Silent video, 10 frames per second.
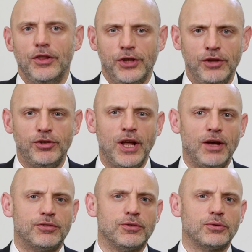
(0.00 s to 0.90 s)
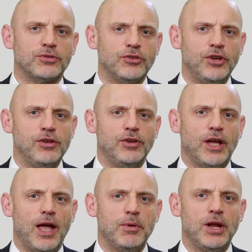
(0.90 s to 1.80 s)
the international
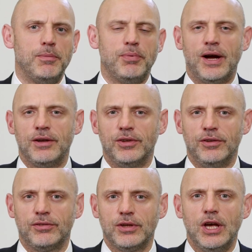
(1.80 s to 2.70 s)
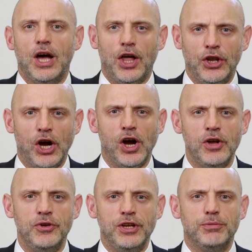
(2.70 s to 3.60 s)
strategic M&A practice and the
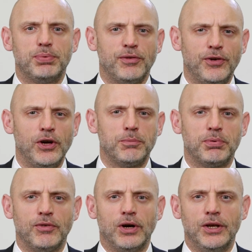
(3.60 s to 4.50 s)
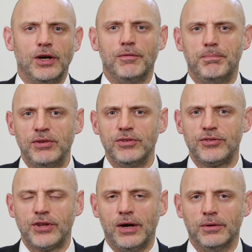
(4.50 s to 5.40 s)
IOD's preferred provider of
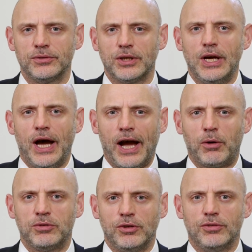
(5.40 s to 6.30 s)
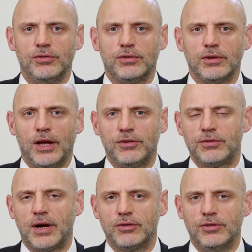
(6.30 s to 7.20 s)
business sales, acquisitions and
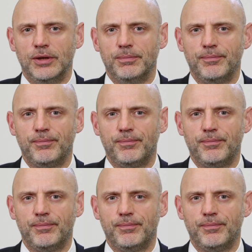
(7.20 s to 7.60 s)
strategy.